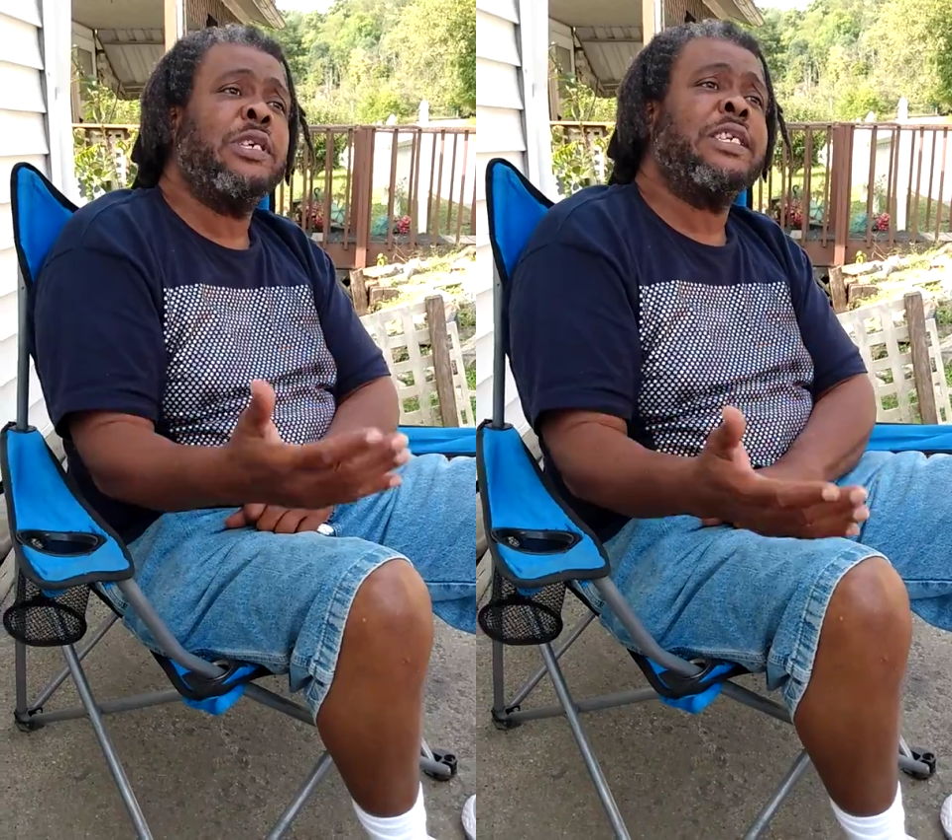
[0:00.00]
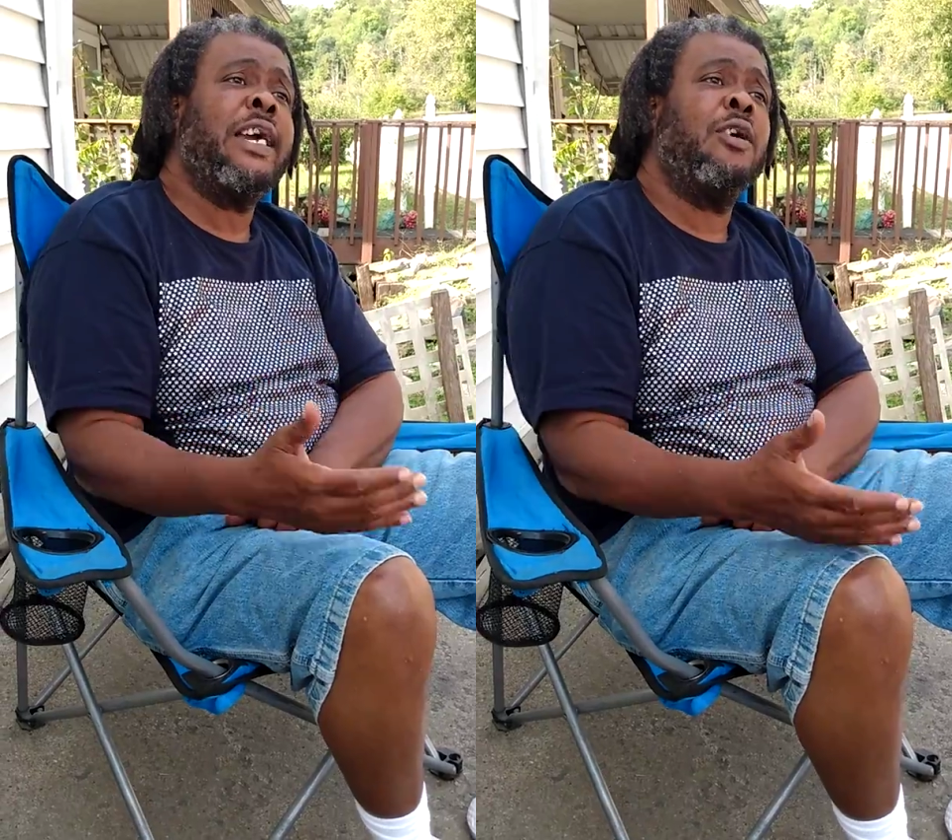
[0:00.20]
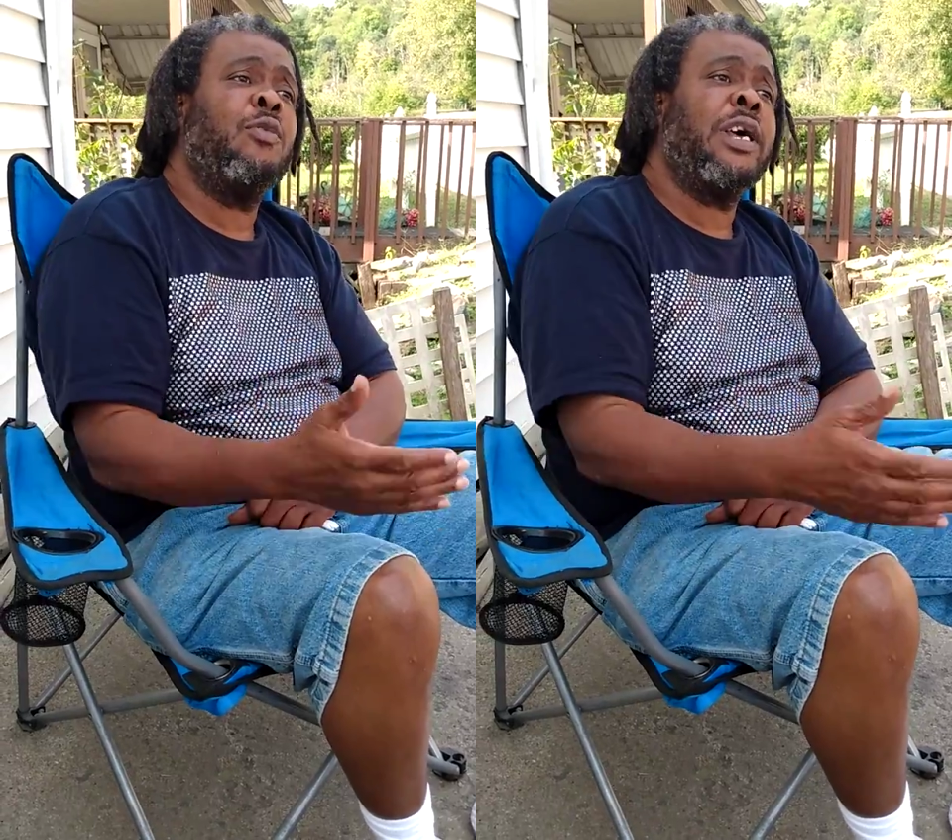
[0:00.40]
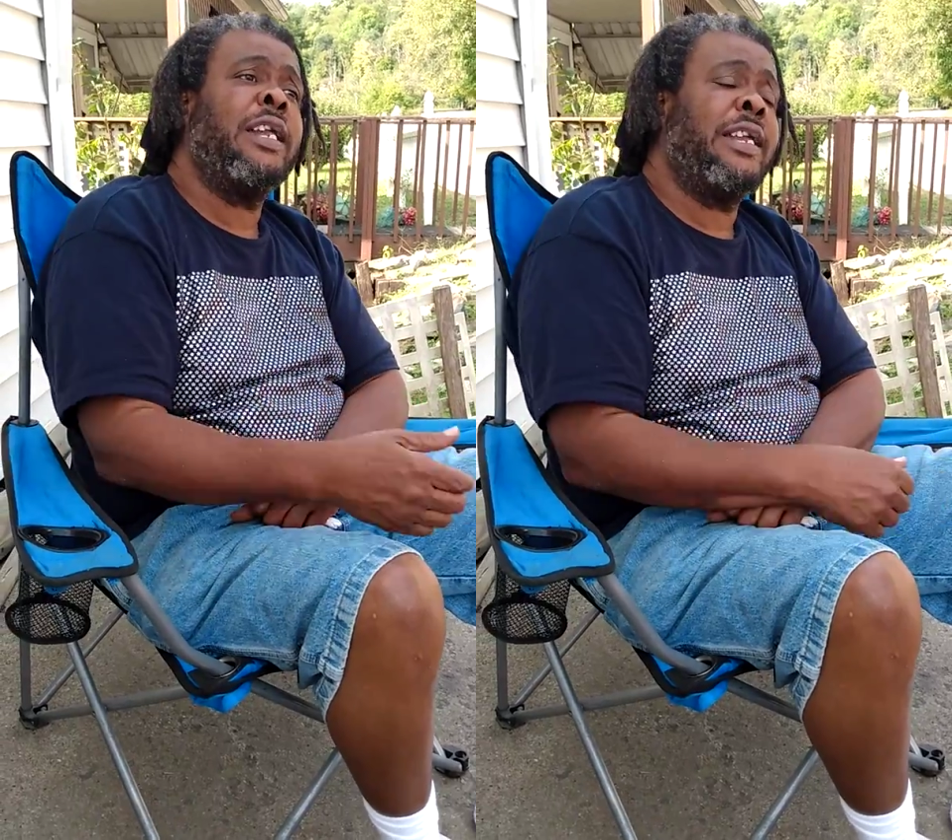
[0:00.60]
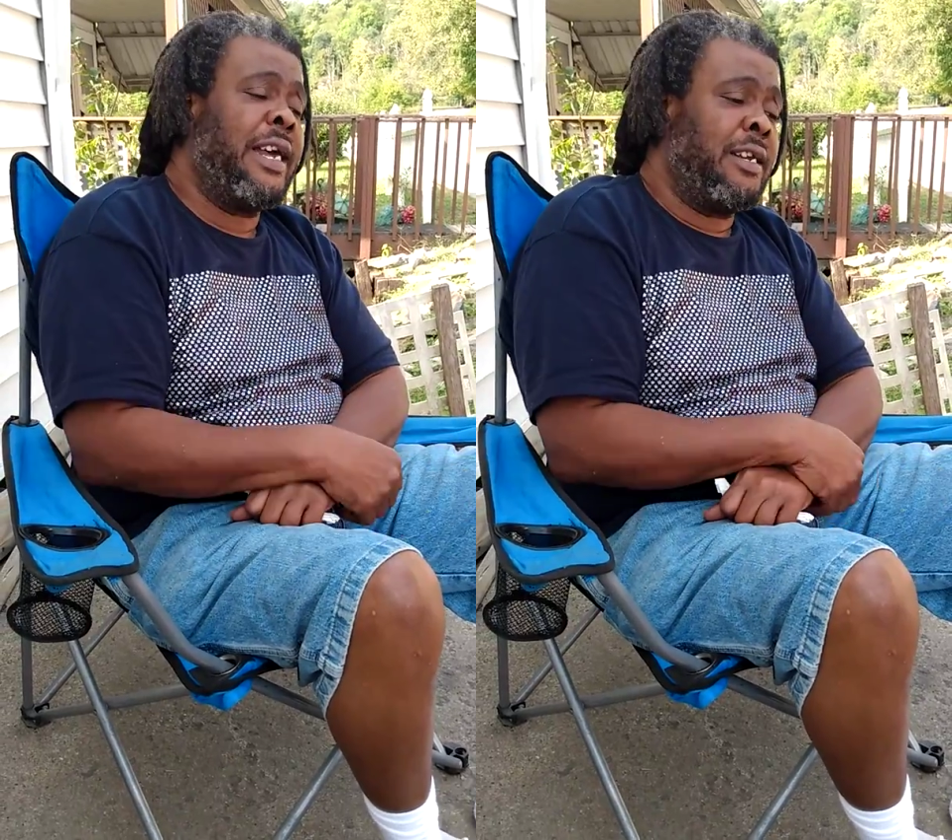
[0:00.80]
you say though that
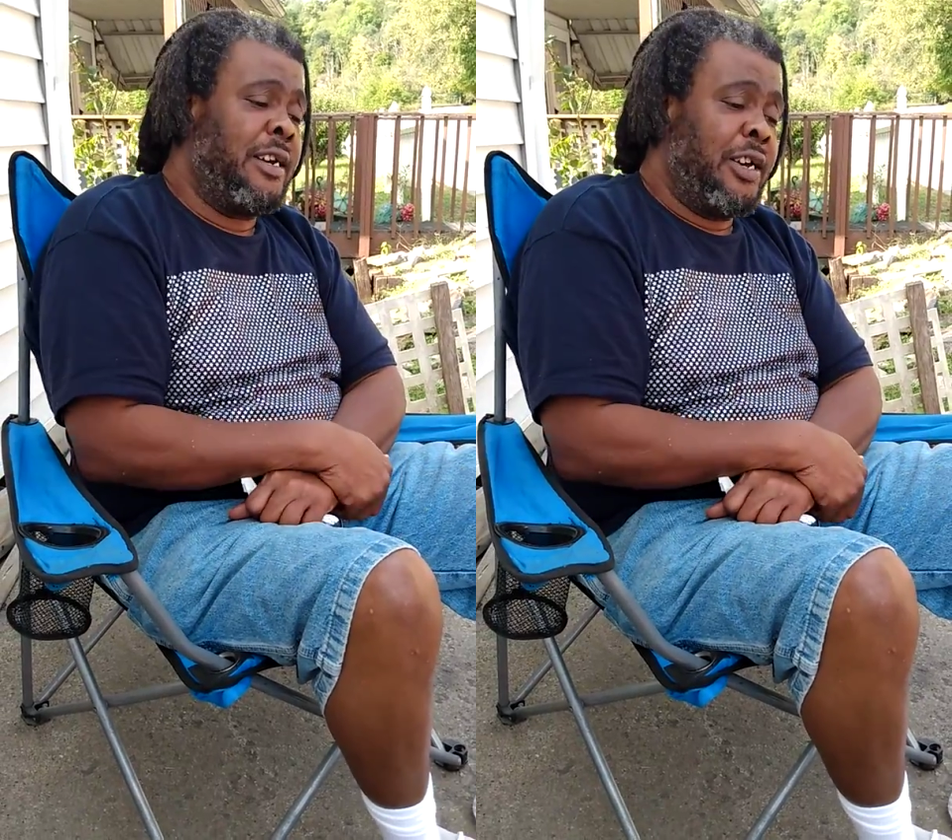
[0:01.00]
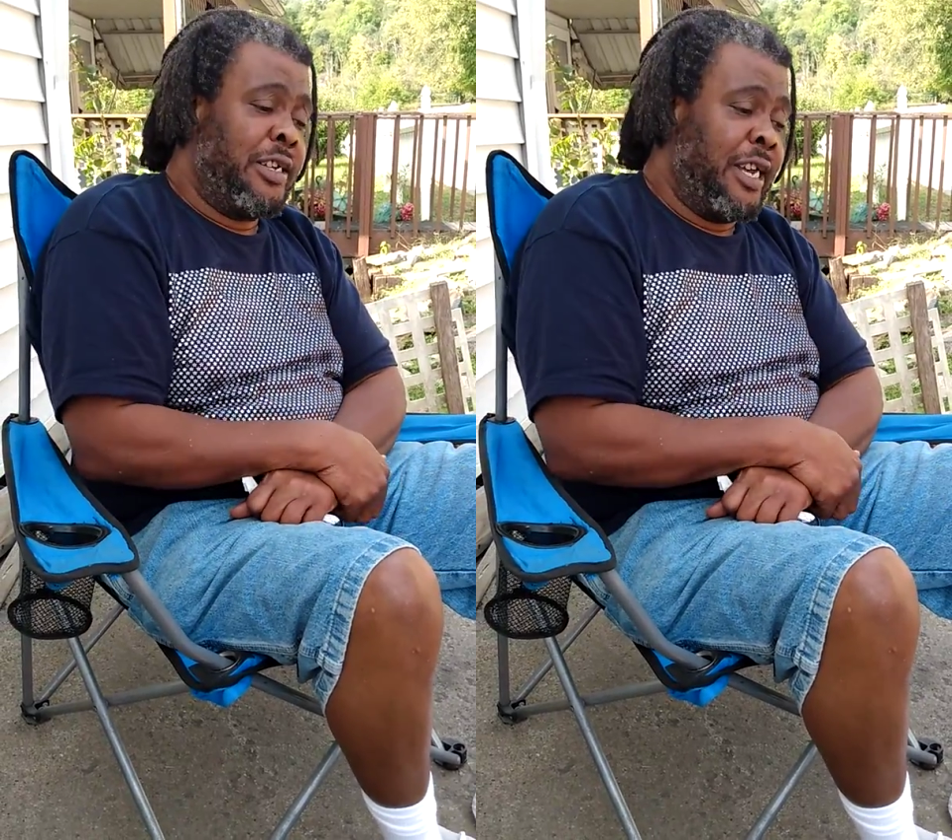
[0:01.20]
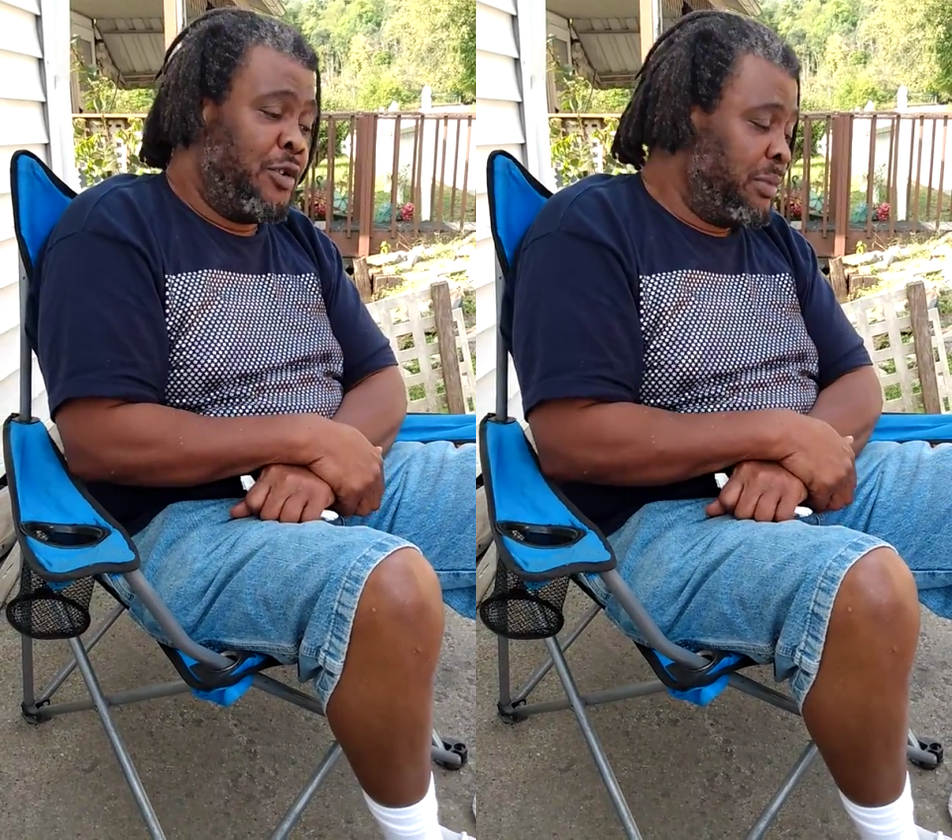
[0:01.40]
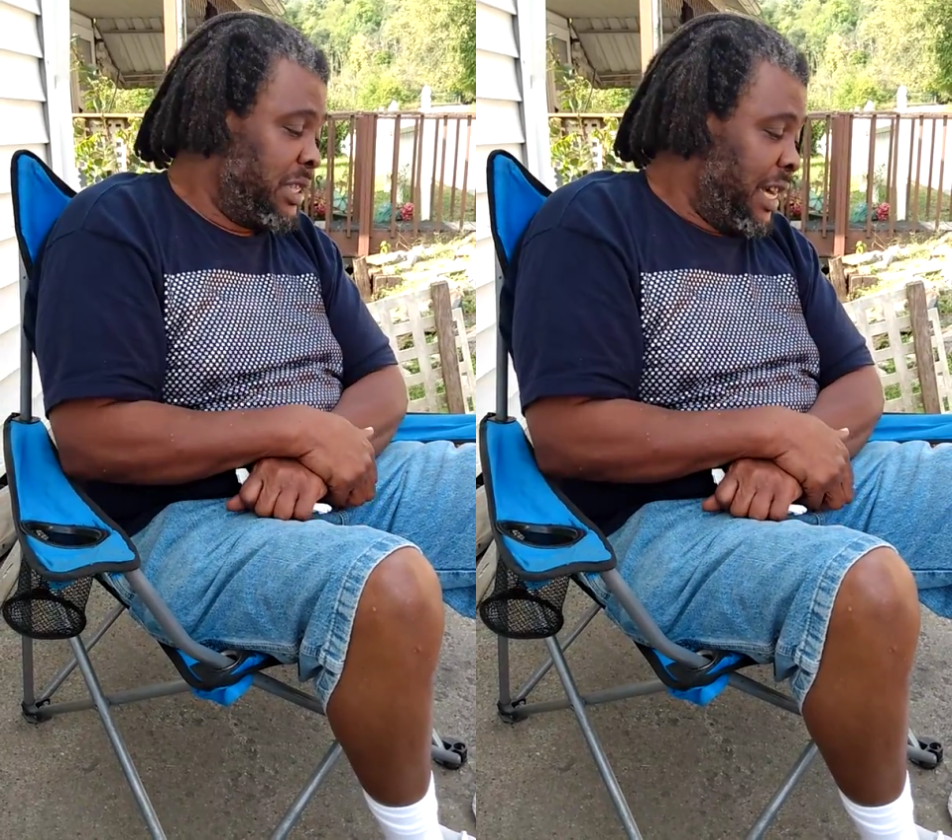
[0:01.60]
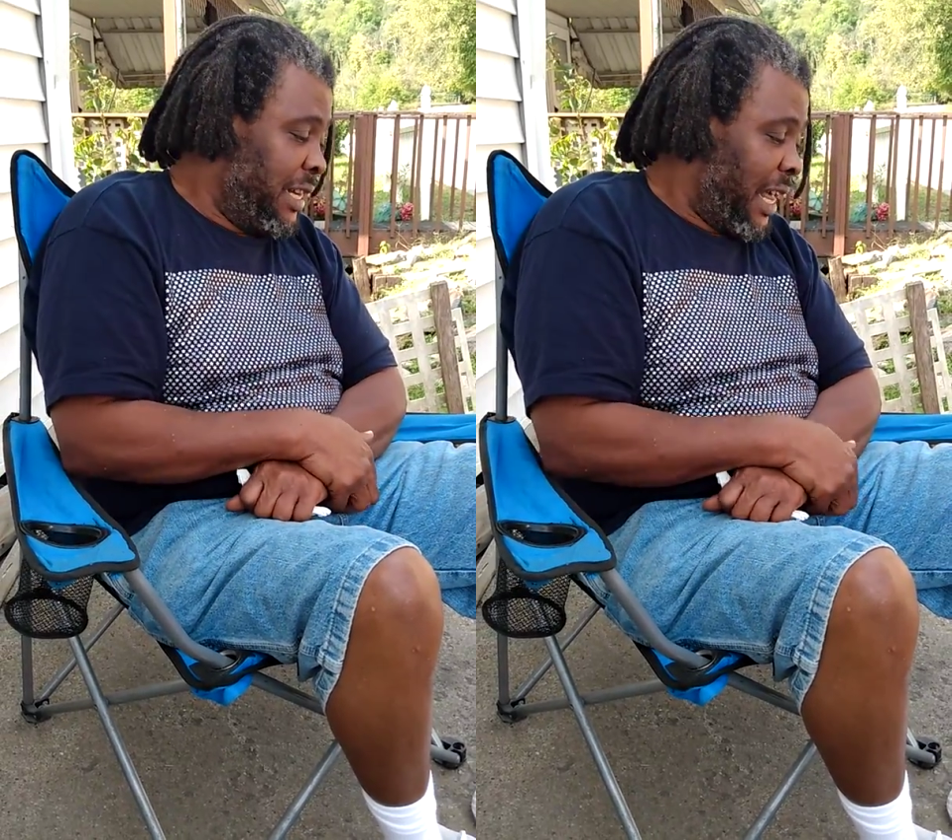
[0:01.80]
you know what I'm saying,